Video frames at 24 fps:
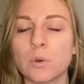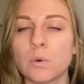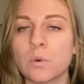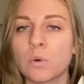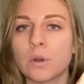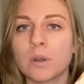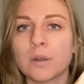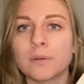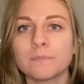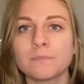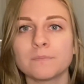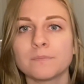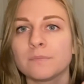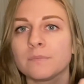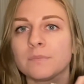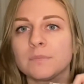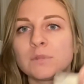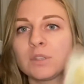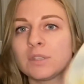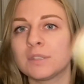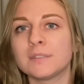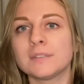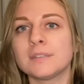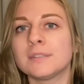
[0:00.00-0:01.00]
or
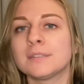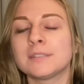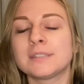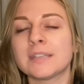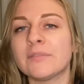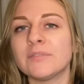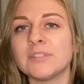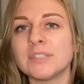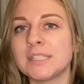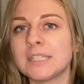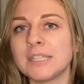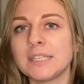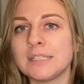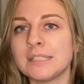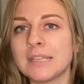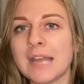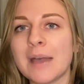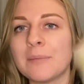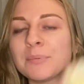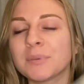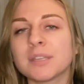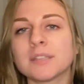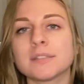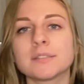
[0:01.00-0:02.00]
17
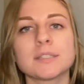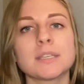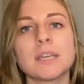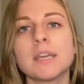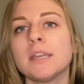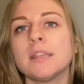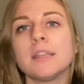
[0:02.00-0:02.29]
napkins.